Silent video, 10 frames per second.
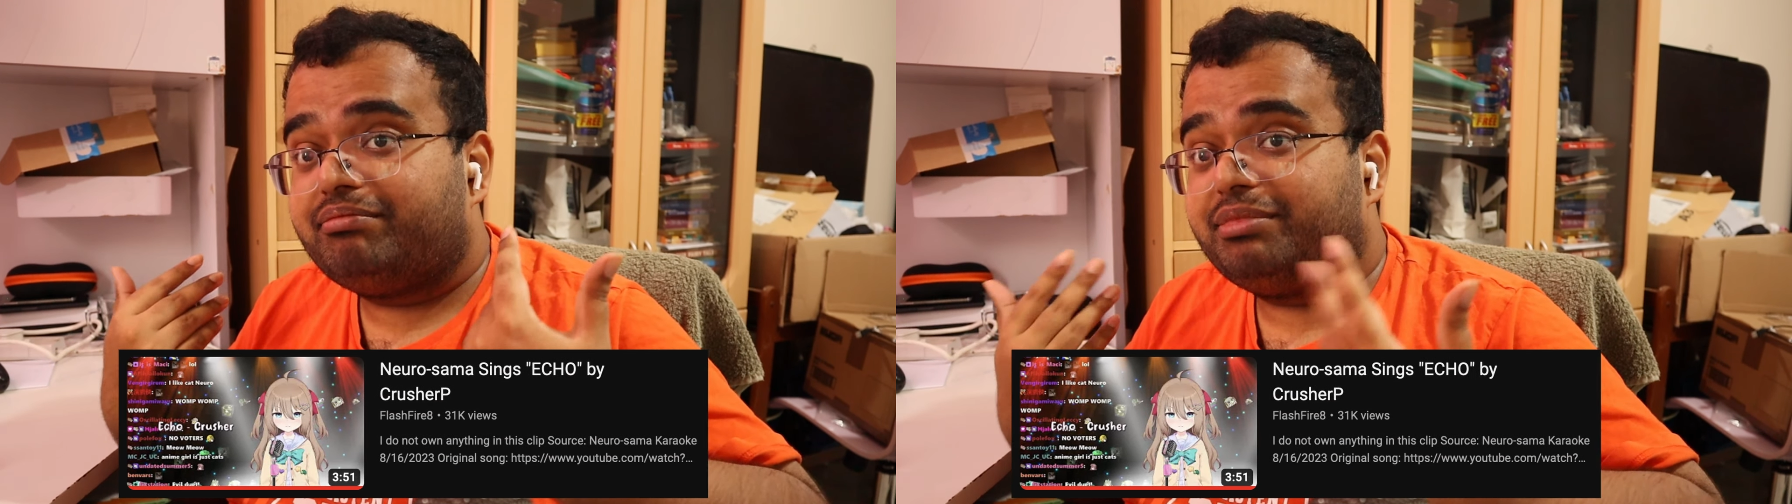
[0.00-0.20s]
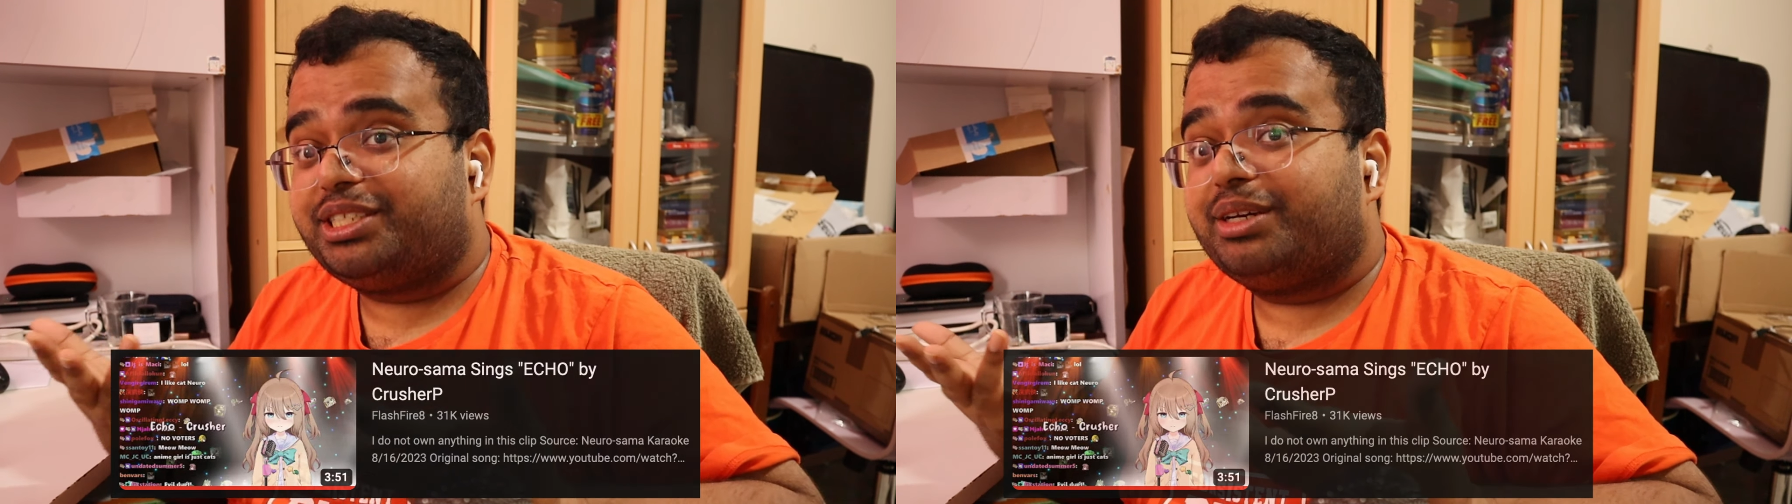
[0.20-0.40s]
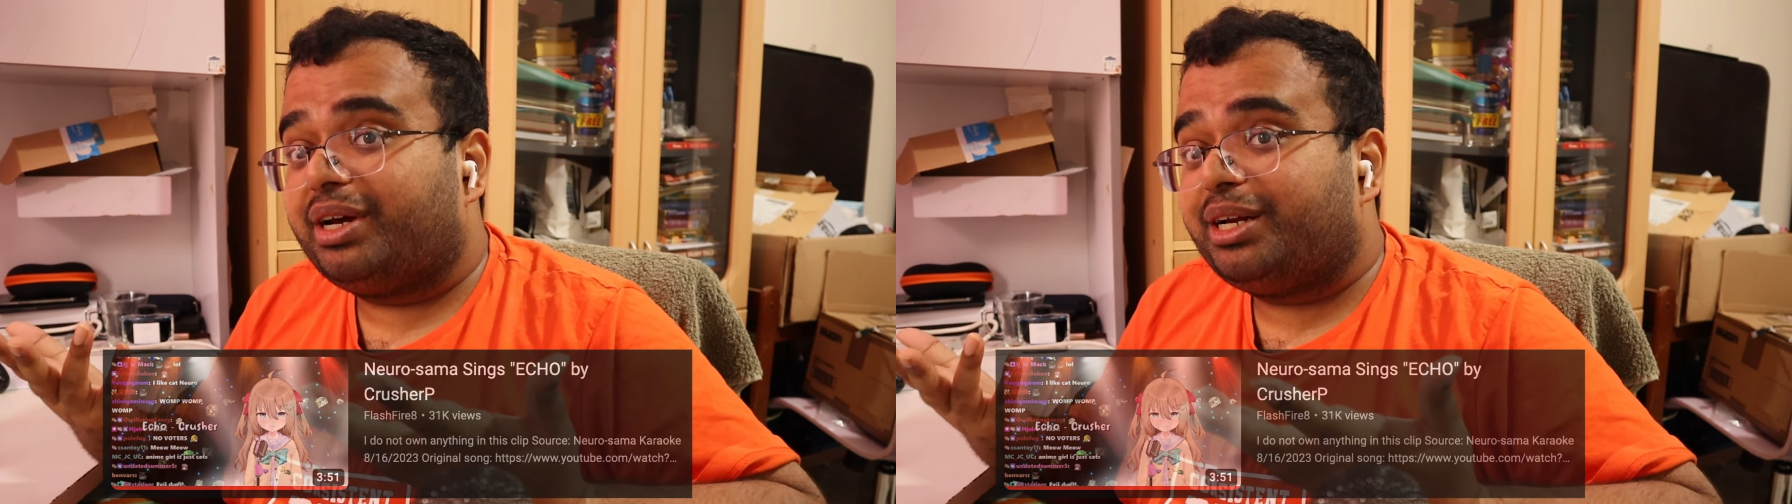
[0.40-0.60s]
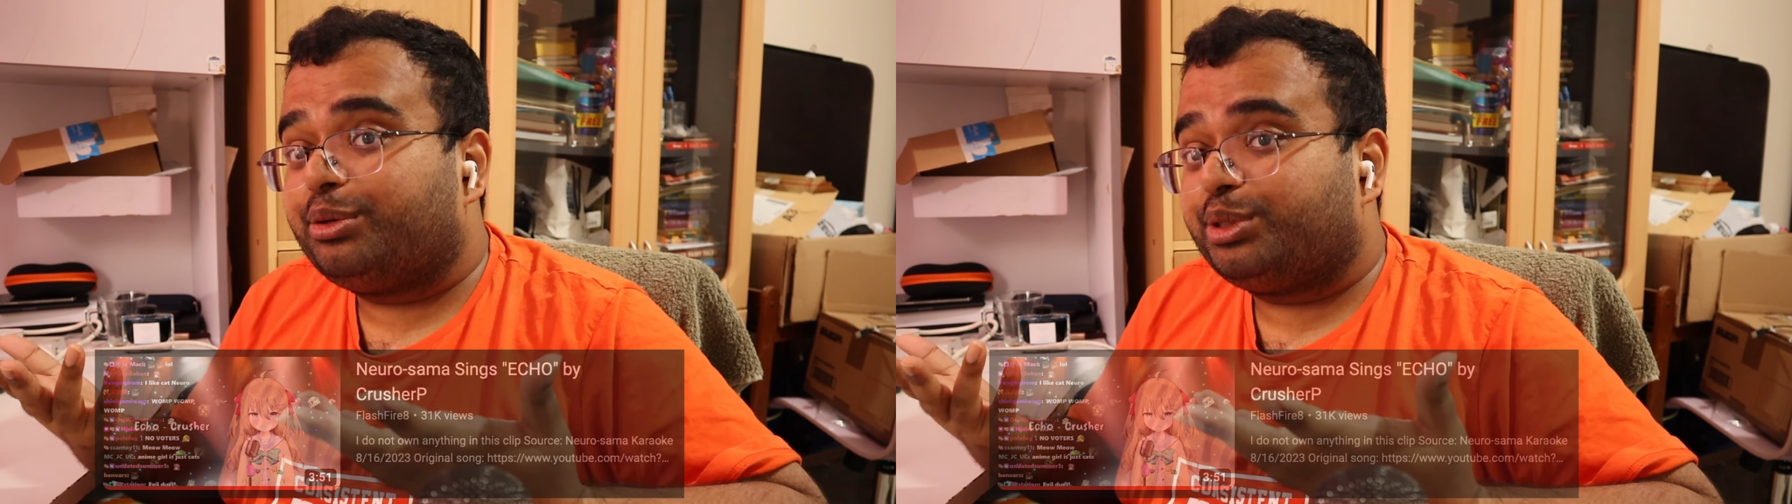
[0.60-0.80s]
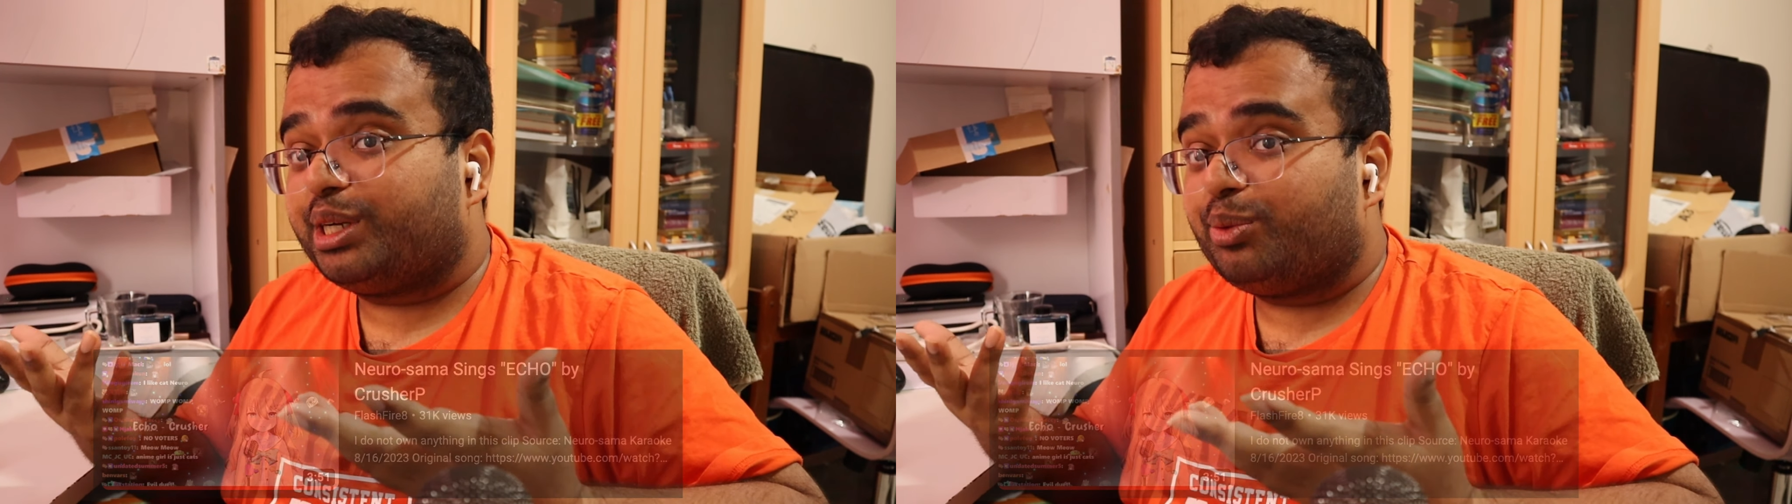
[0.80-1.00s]
Let's get right
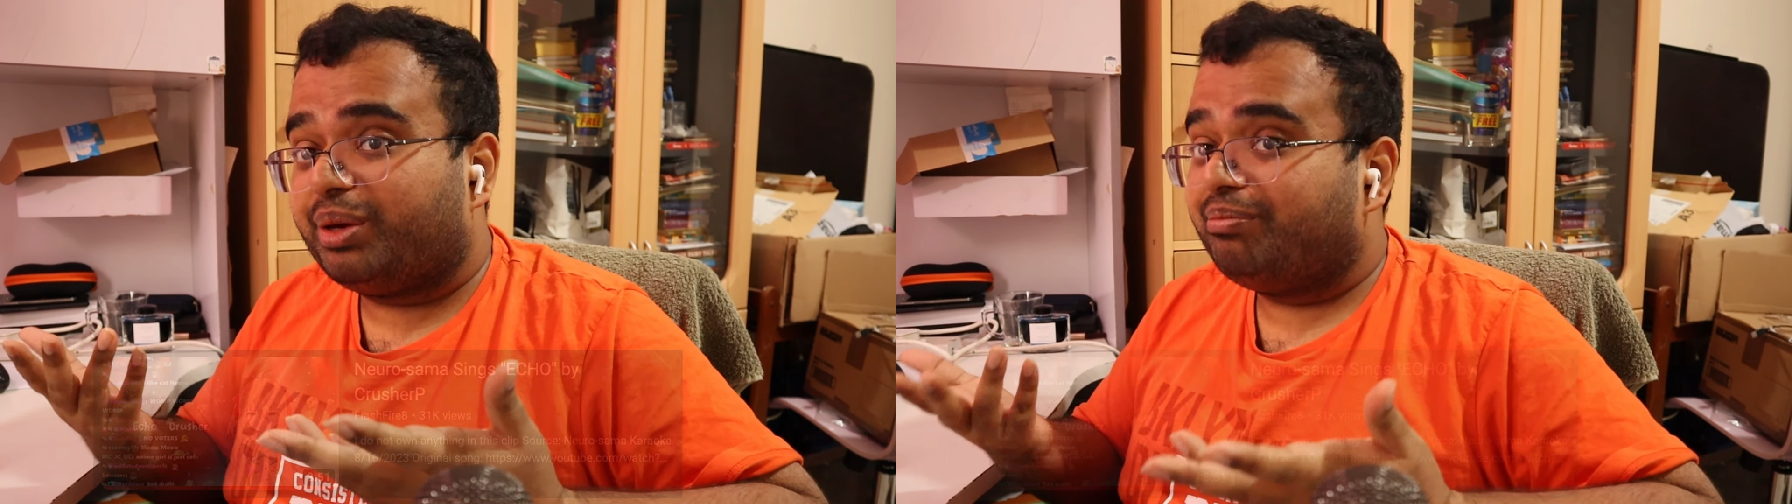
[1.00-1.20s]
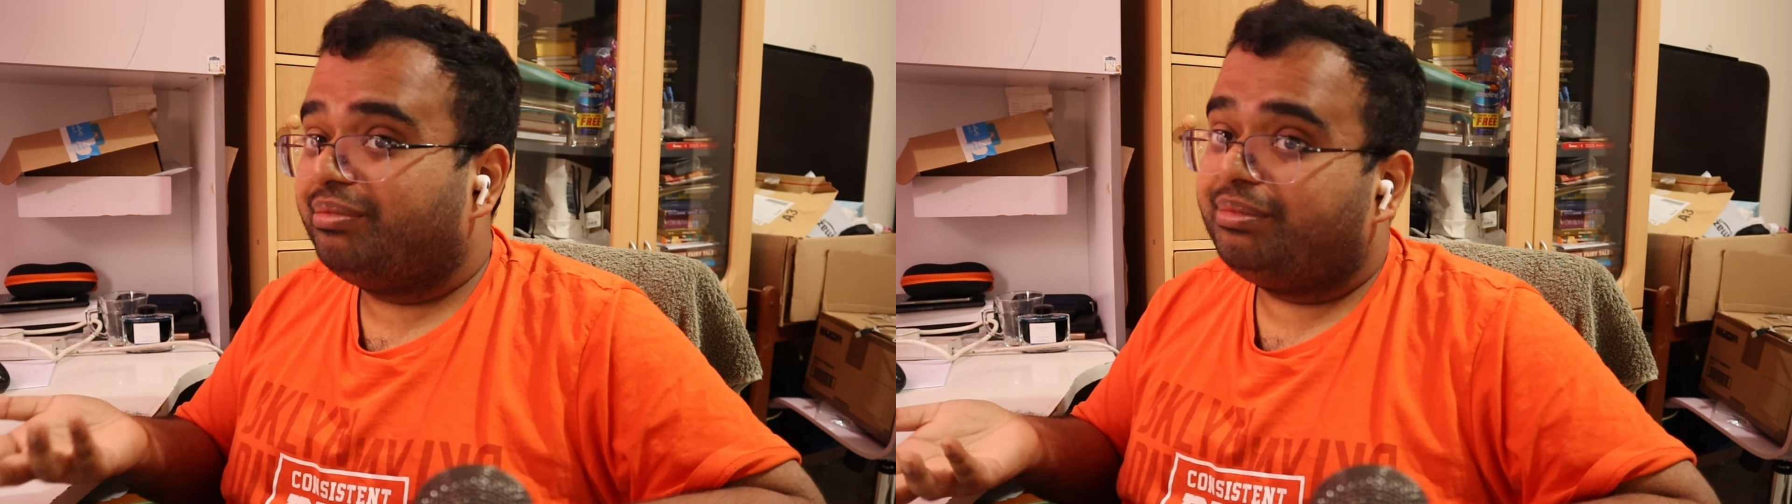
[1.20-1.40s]
into it, shall we?